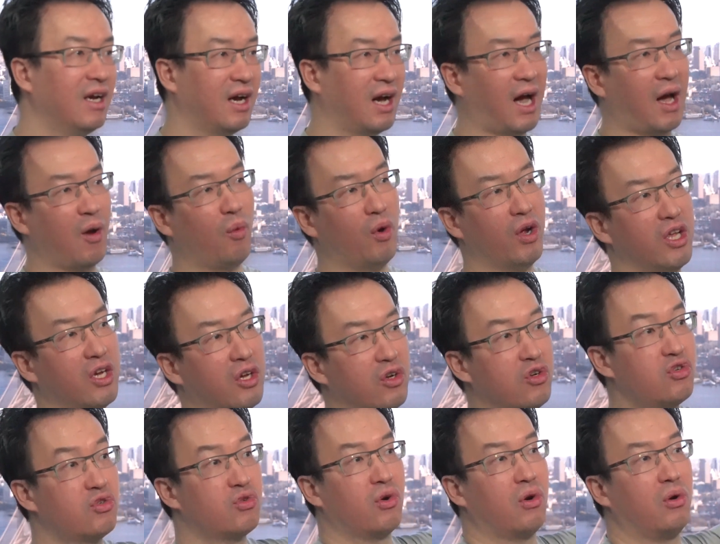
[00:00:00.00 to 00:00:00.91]
I want to
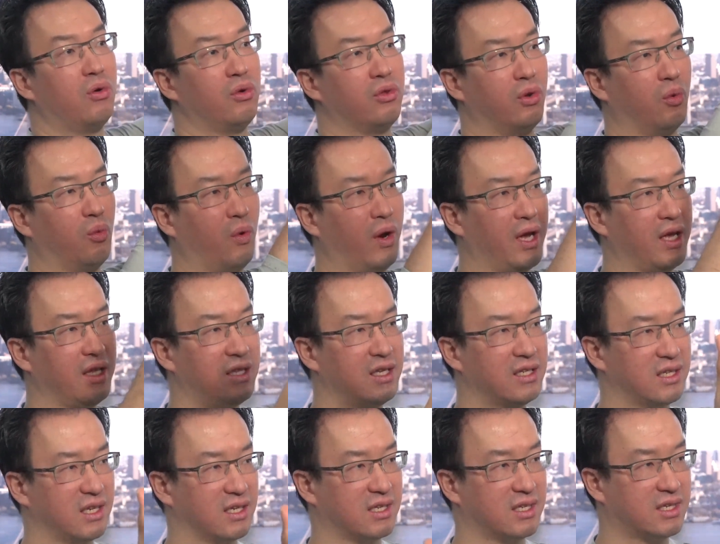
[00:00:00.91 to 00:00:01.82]
control the way
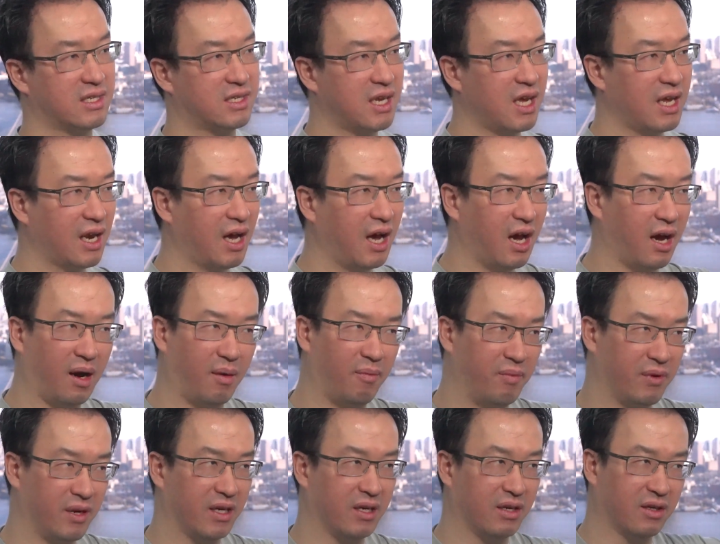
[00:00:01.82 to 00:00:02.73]
this is set
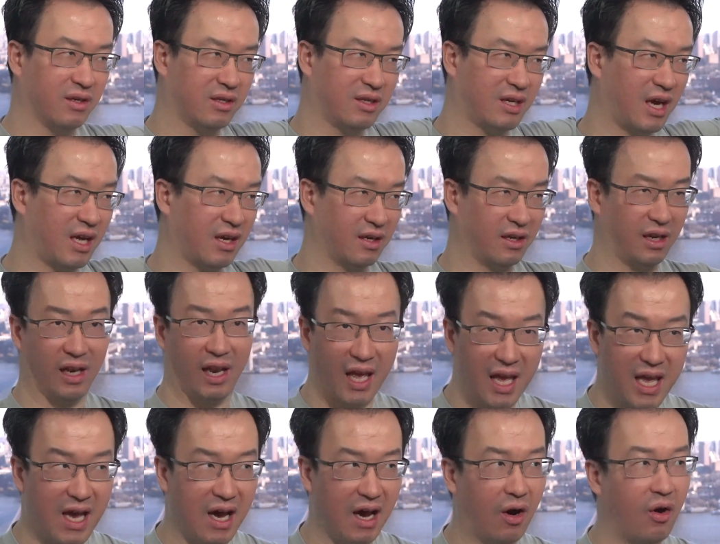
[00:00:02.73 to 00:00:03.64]
up and kind of the
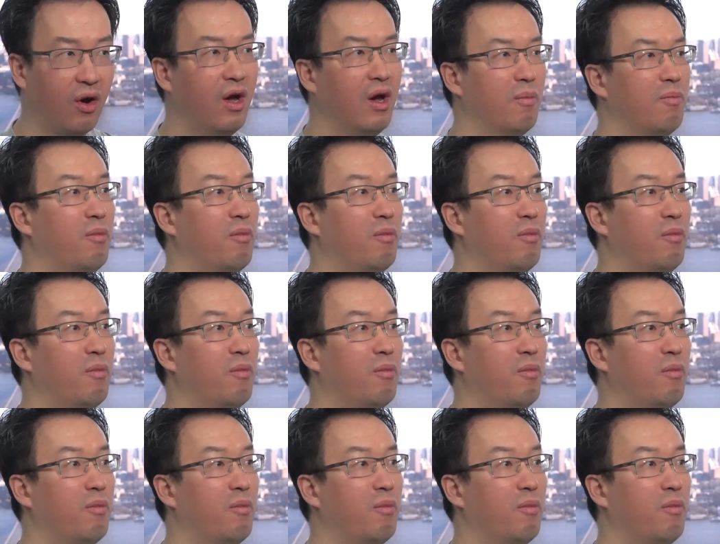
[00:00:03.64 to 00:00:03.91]
layout,